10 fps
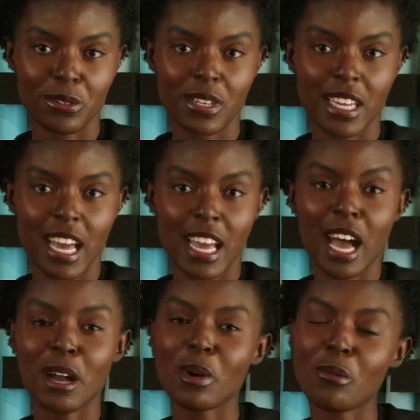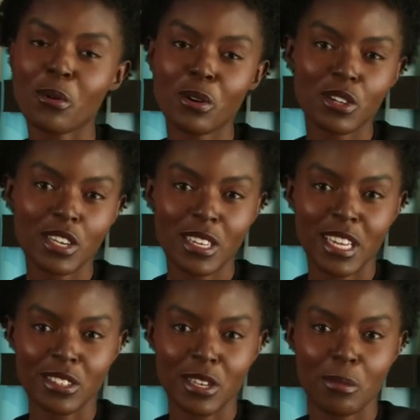The AI revolution
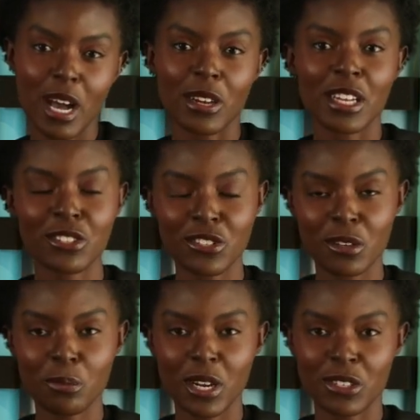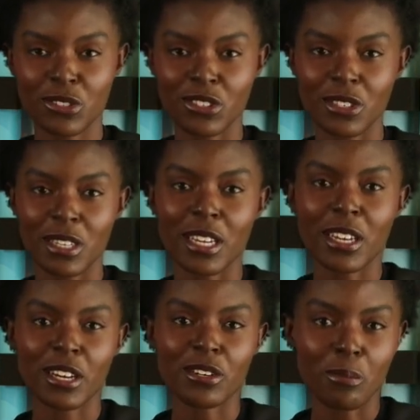isn't about instant wins.
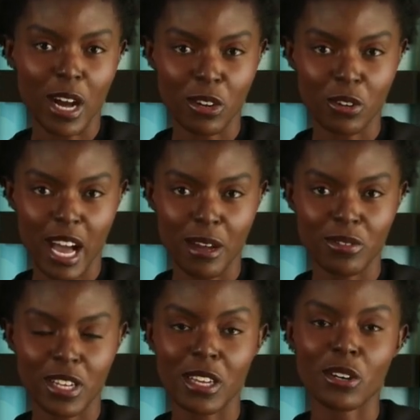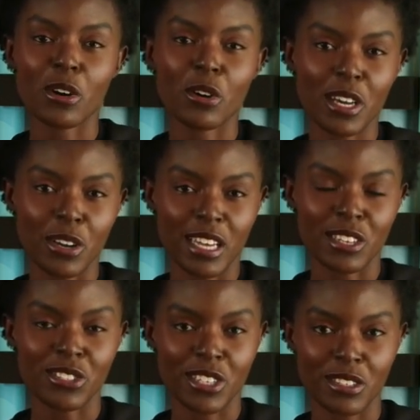It's about crafting enduring
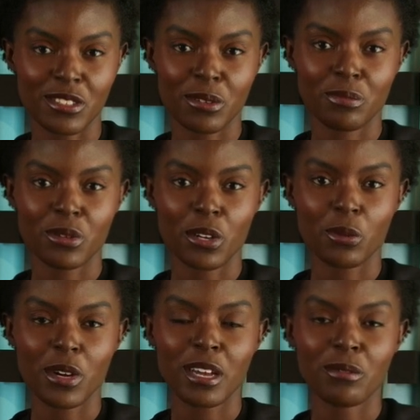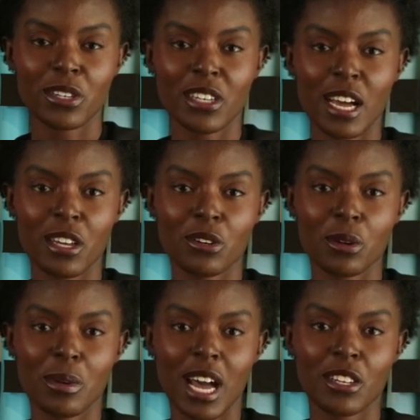legacies few even dare to
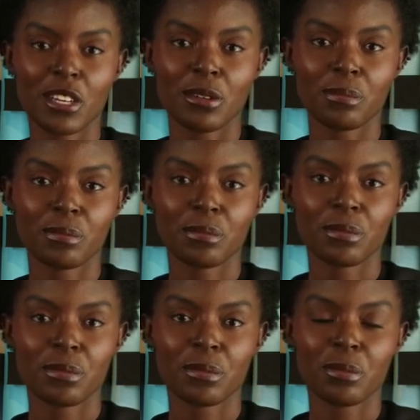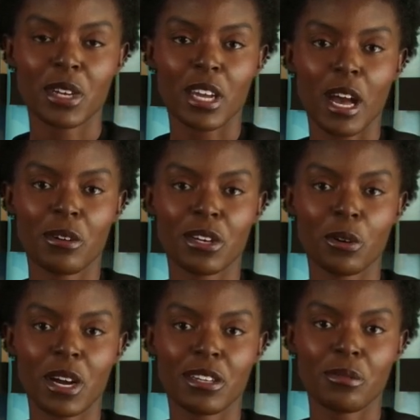imagine. The
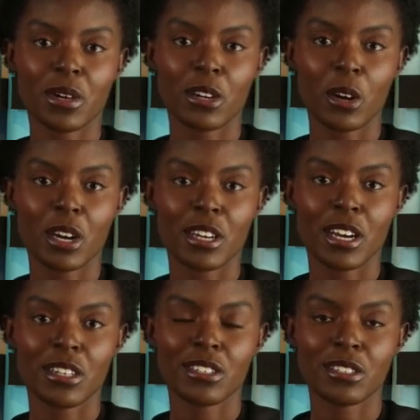consequence of ignoring this?